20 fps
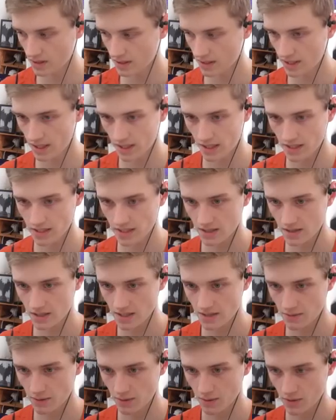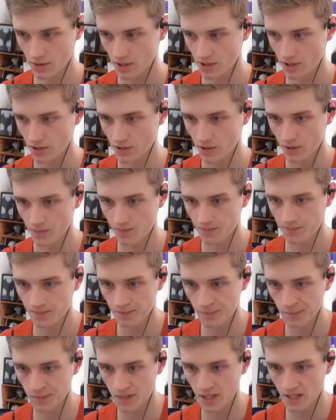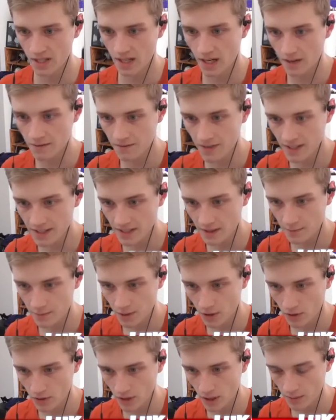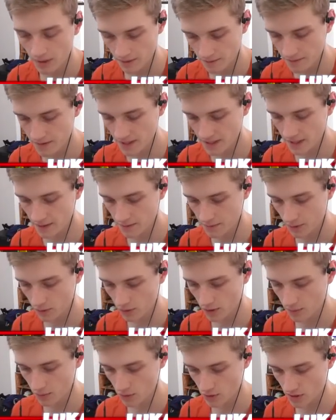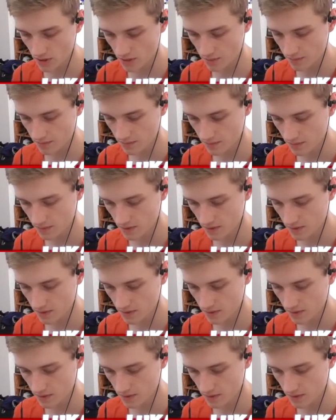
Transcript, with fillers: Yeah, that's that's what I'm trying to do. I think they've blown up. I think they've blown up most of them.